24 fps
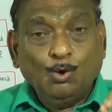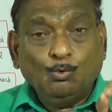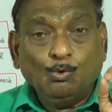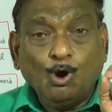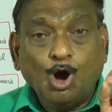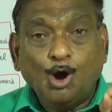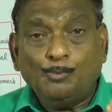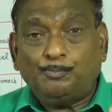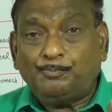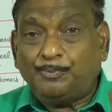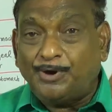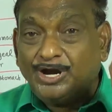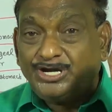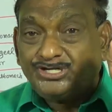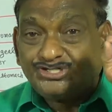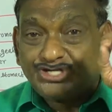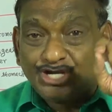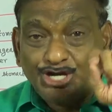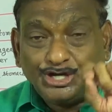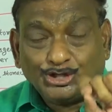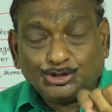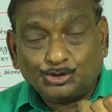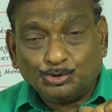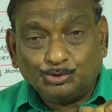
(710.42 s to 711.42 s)
opens
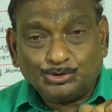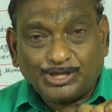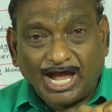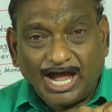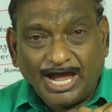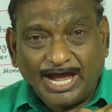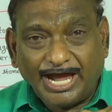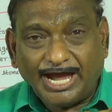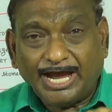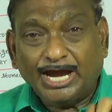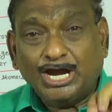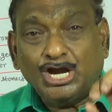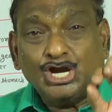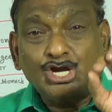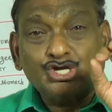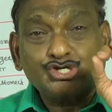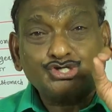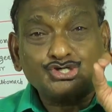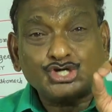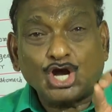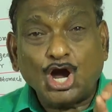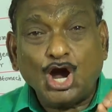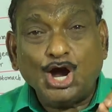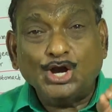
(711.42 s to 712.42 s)
into the
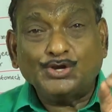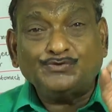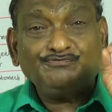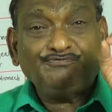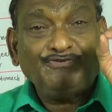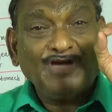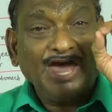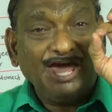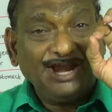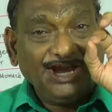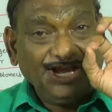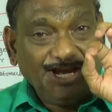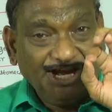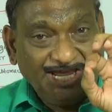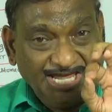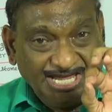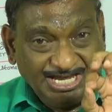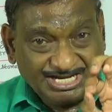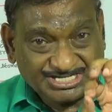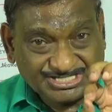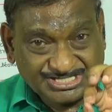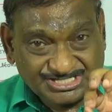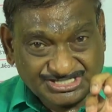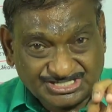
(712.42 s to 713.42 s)
short
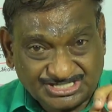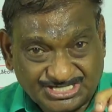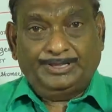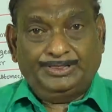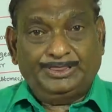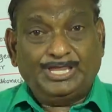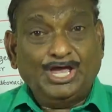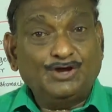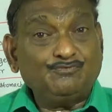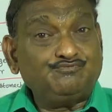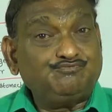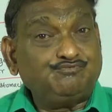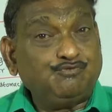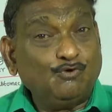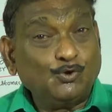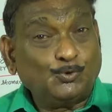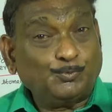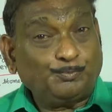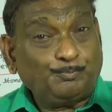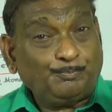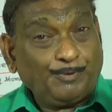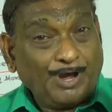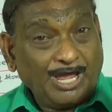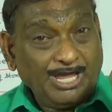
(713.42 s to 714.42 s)
pharynx. The
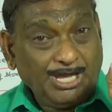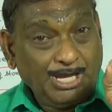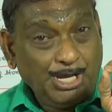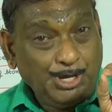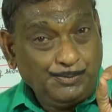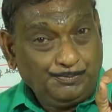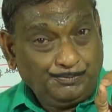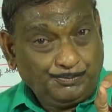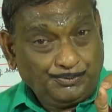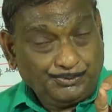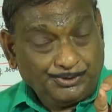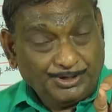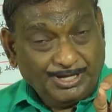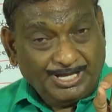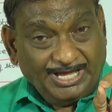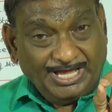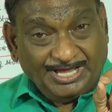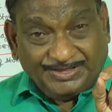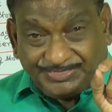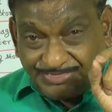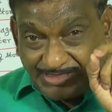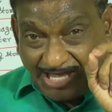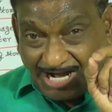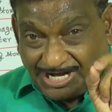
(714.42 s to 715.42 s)
food pipe,
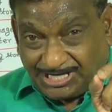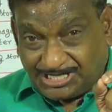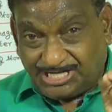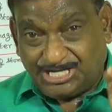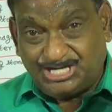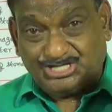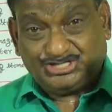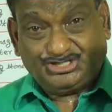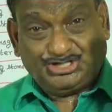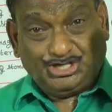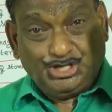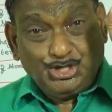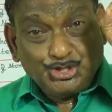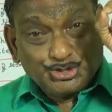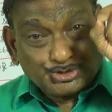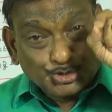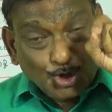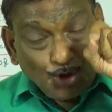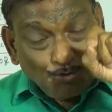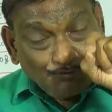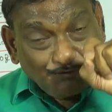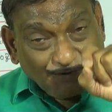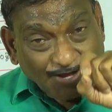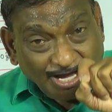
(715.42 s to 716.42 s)
that is
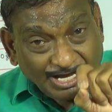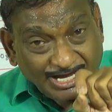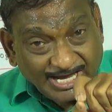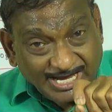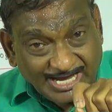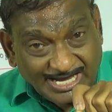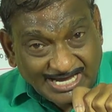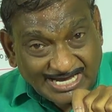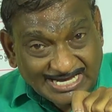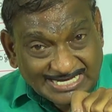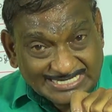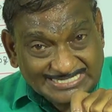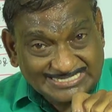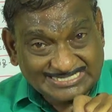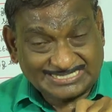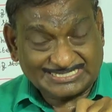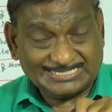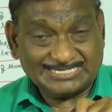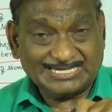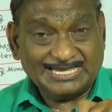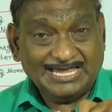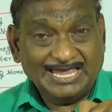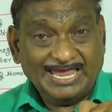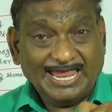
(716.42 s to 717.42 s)

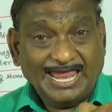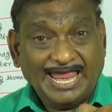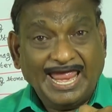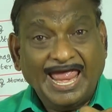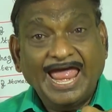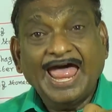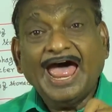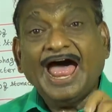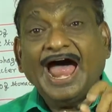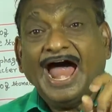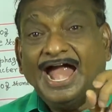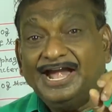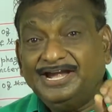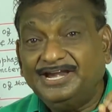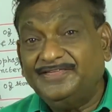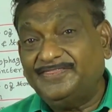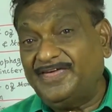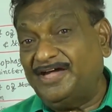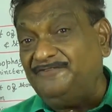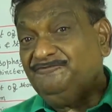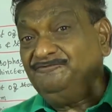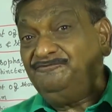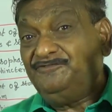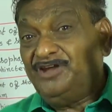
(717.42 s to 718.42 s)
esophagus, and
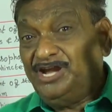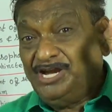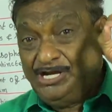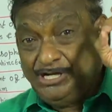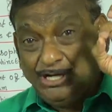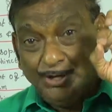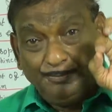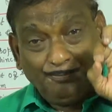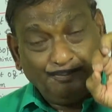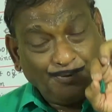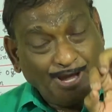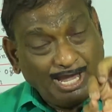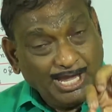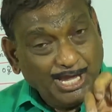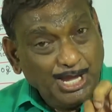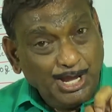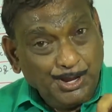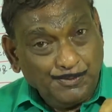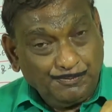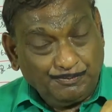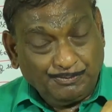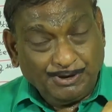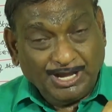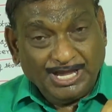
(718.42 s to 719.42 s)
the
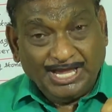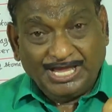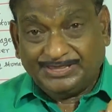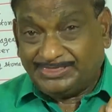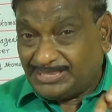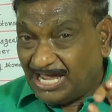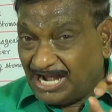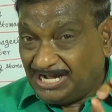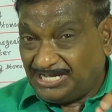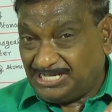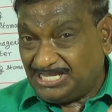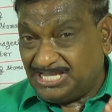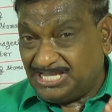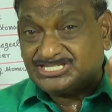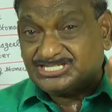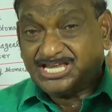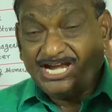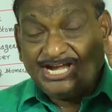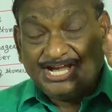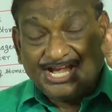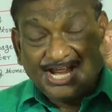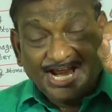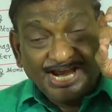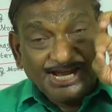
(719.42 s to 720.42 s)
windpipe, that
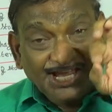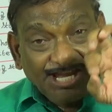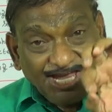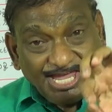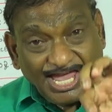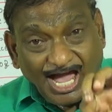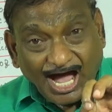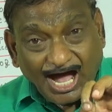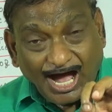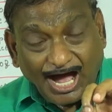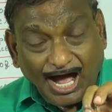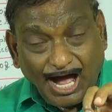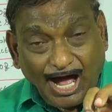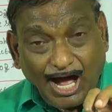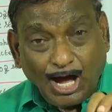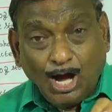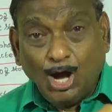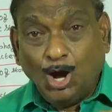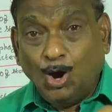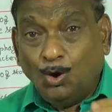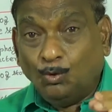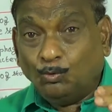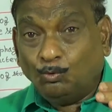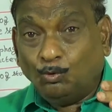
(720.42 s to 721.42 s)

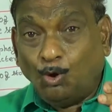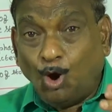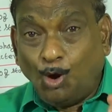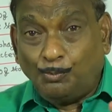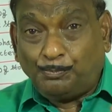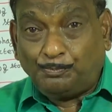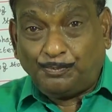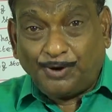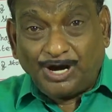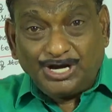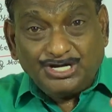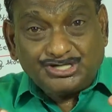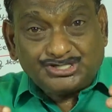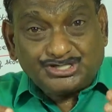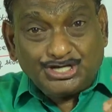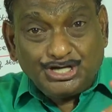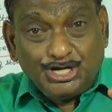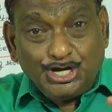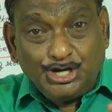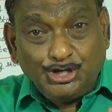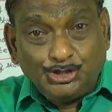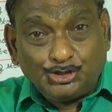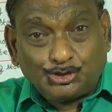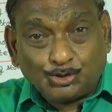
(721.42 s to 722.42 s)
trachea, opens
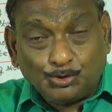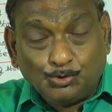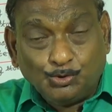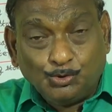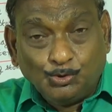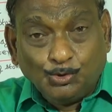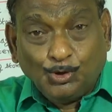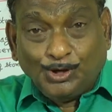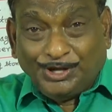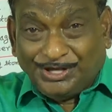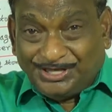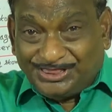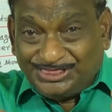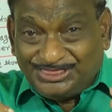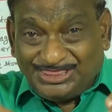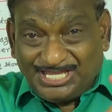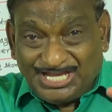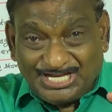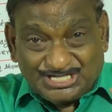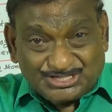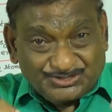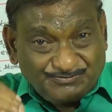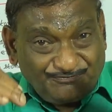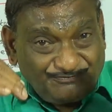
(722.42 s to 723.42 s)
into
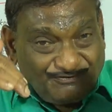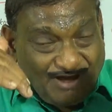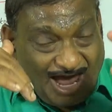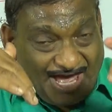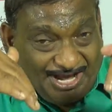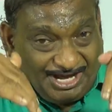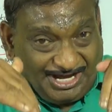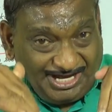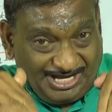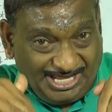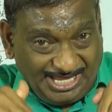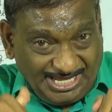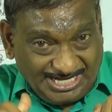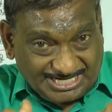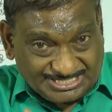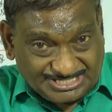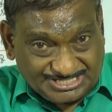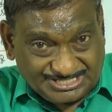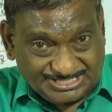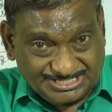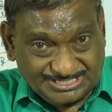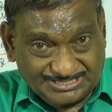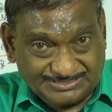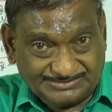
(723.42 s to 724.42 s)
this
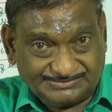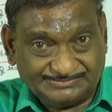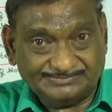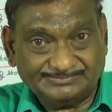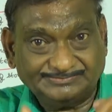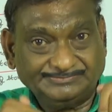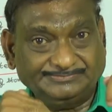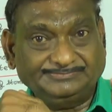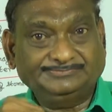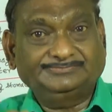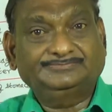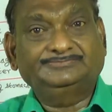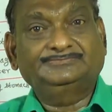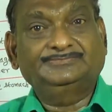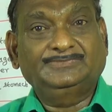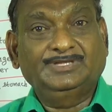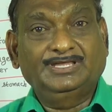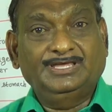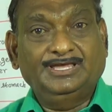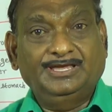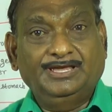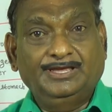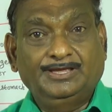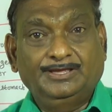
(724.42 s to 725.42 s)
pharynx,
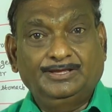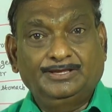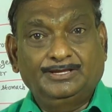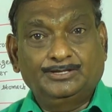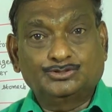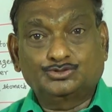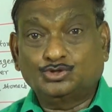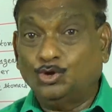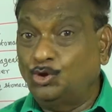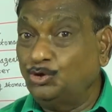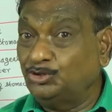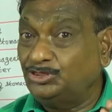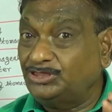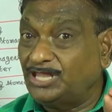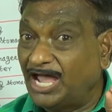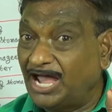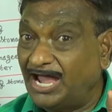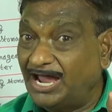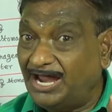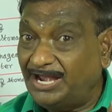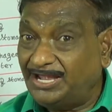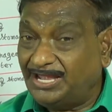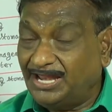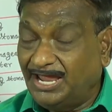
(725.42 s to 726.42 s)
so
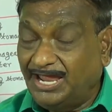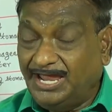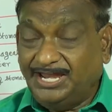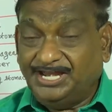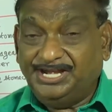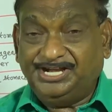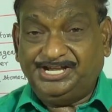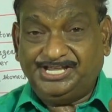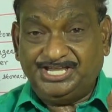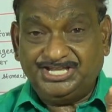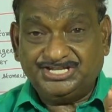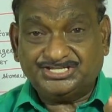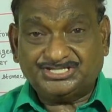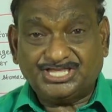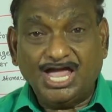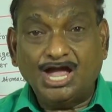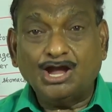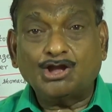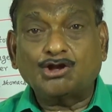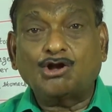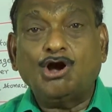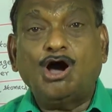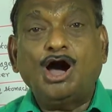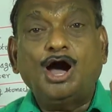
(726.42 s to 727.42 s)
that it is
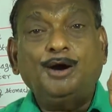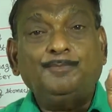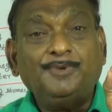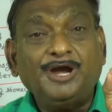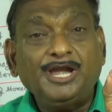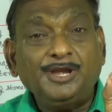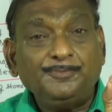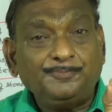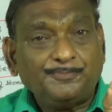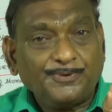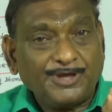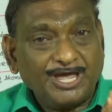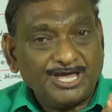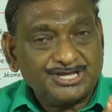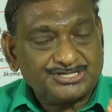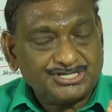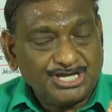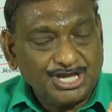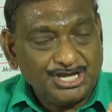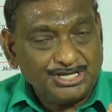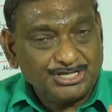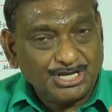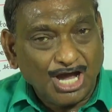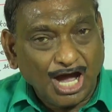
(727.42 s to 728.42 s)
the common
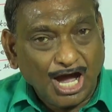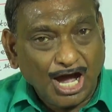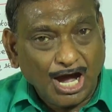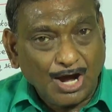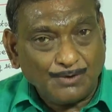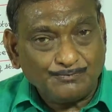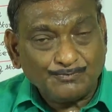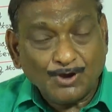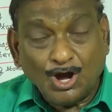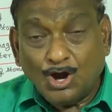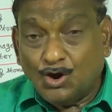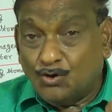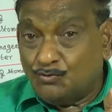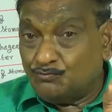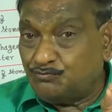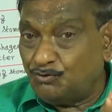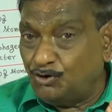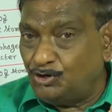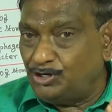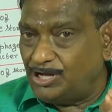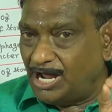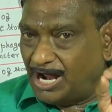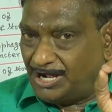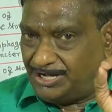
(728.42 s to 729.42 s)
passage of
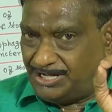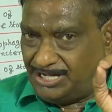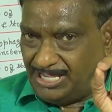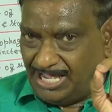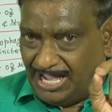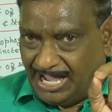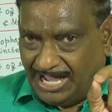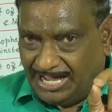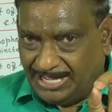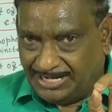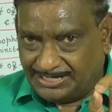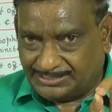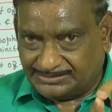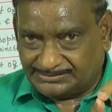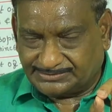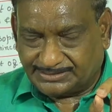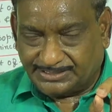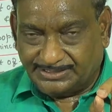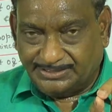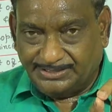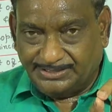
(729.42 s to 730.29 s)
food and air.